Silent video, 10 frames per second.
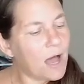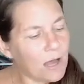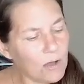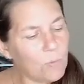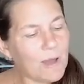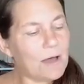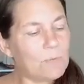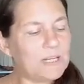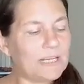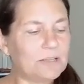Oh, wow,
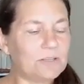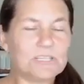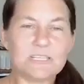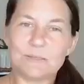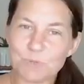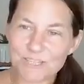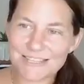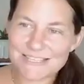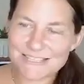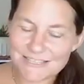when I looked at the book
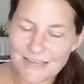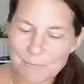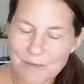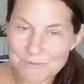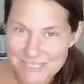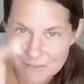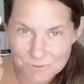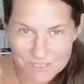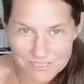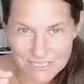this time, I was
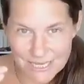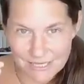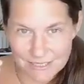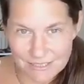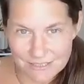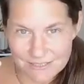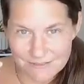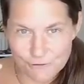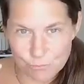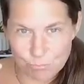able to take in a
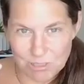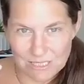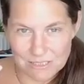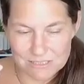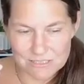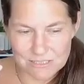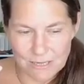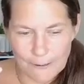different piece.